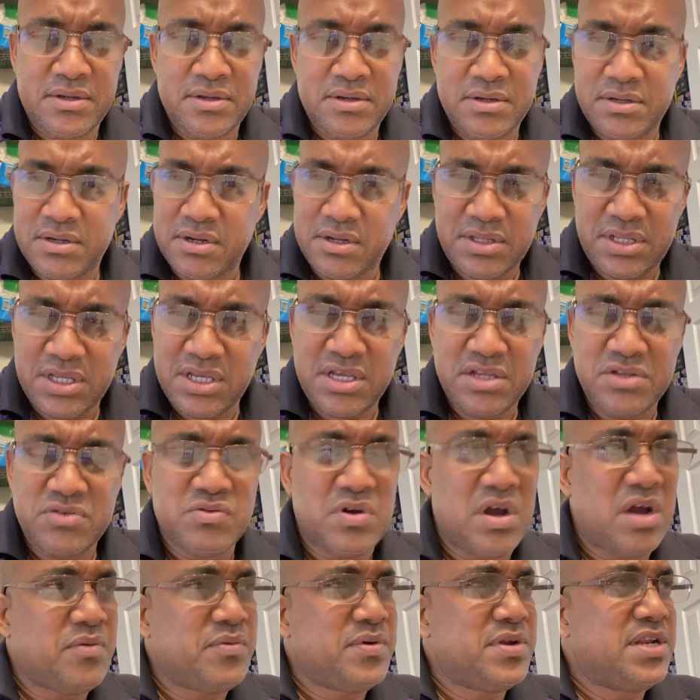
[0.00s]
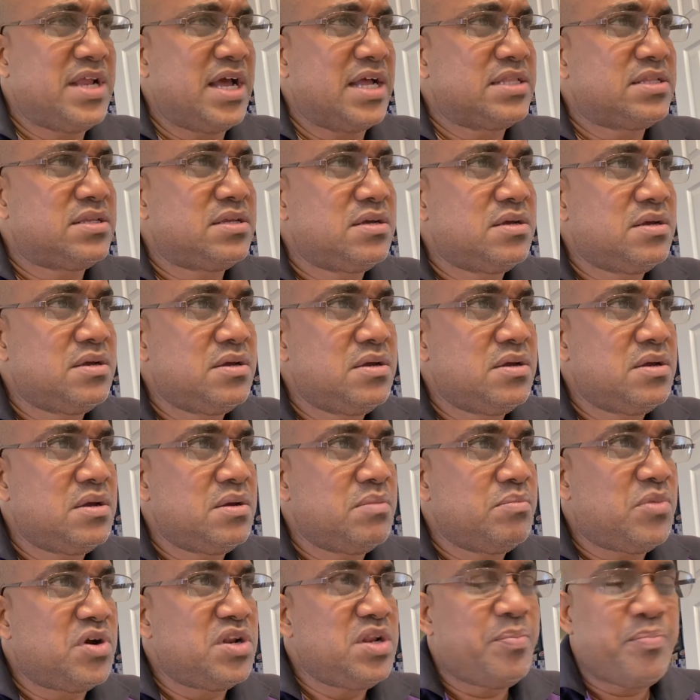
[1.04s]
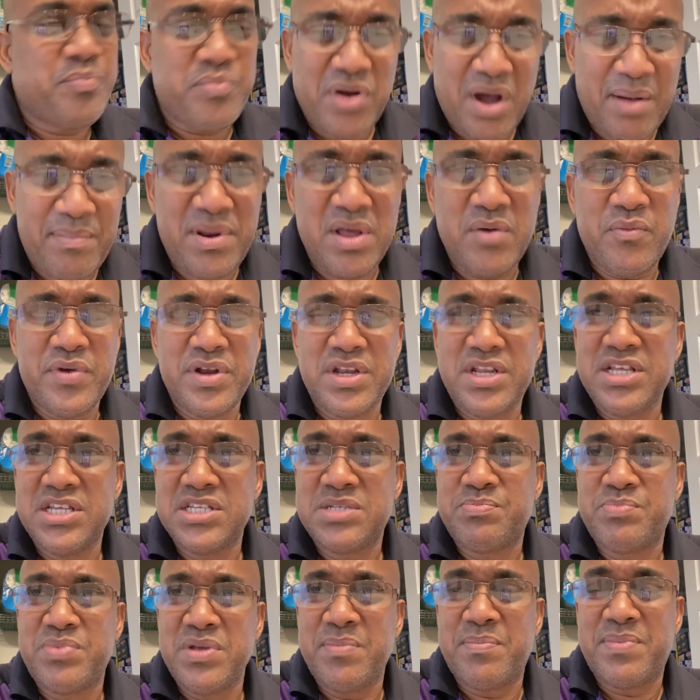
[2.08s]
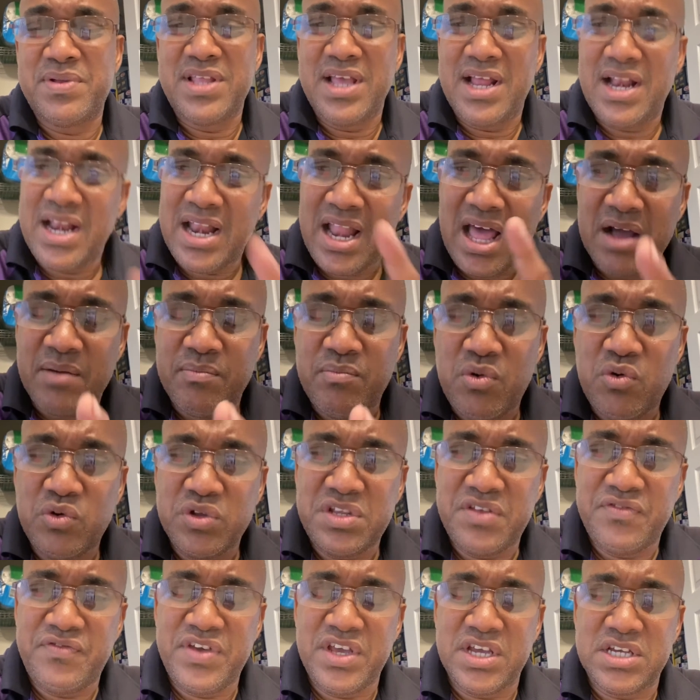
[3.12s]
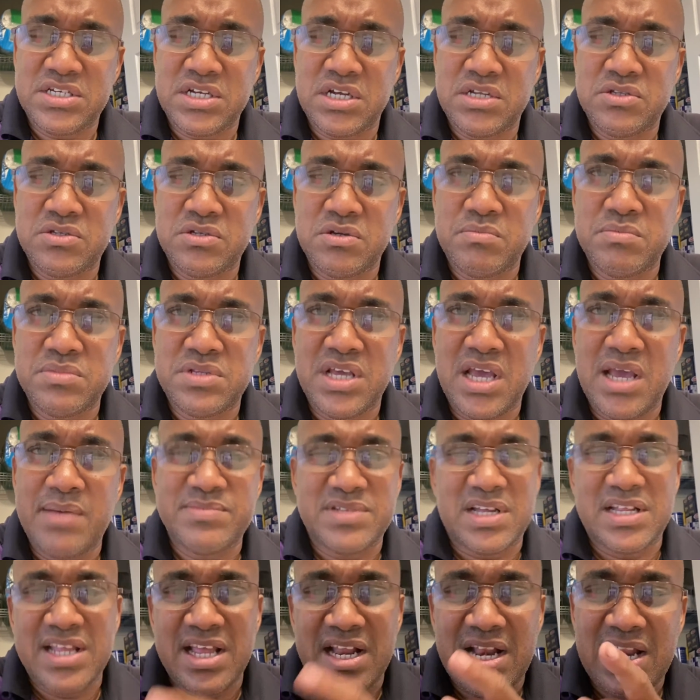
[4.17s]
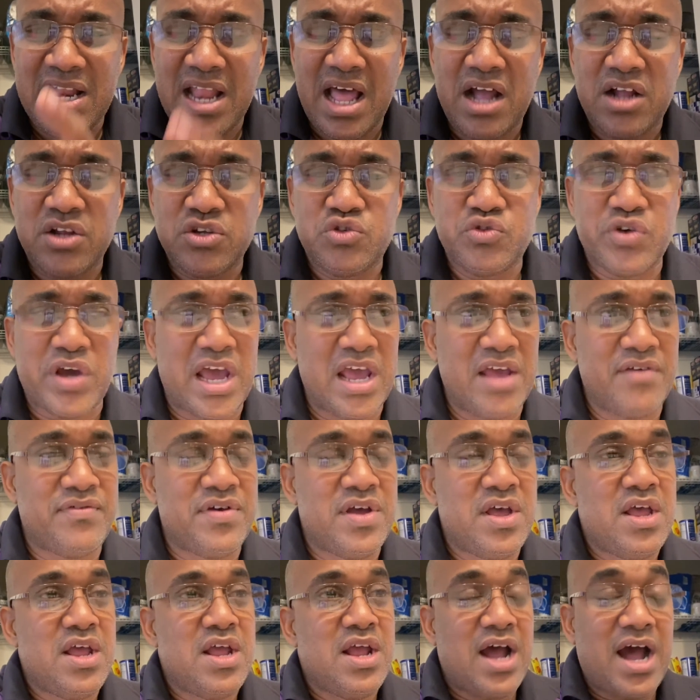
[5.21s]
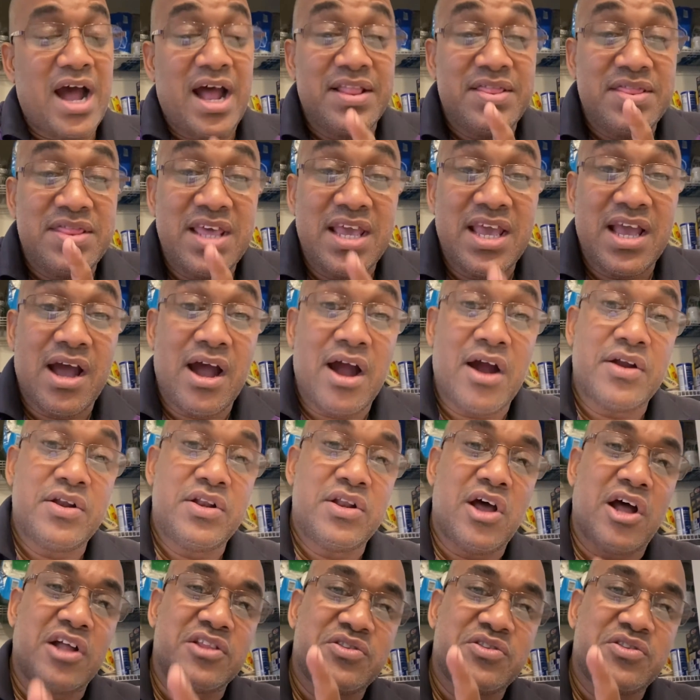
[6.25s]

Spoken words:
Nothing is wrong with that. But the problem with these people, they lack motivation sometimes and they lack drive and they are not